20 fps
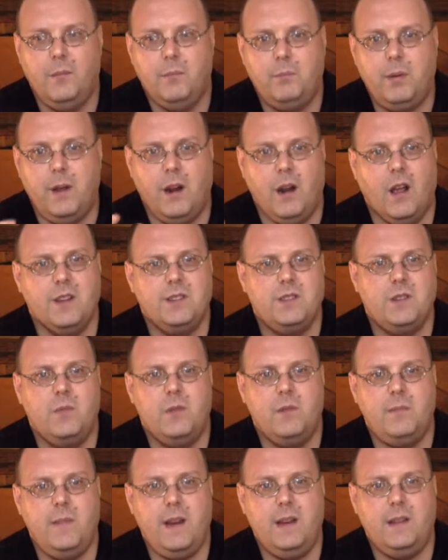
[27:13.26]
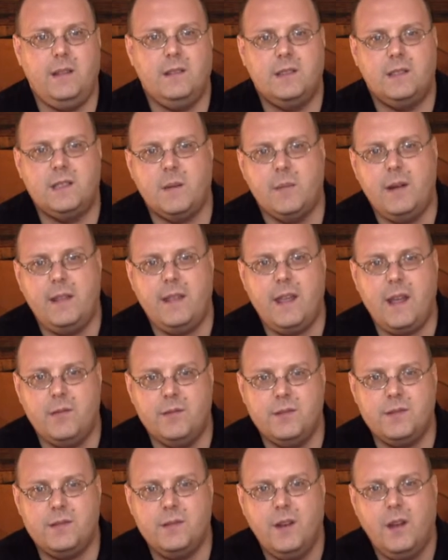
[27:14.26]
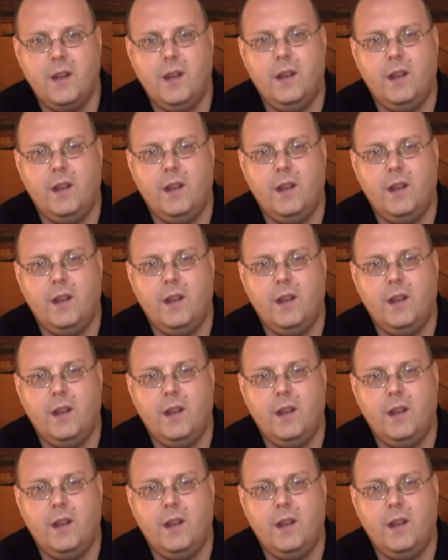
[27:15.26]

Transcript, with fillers: But it also would mean to somebody that it was,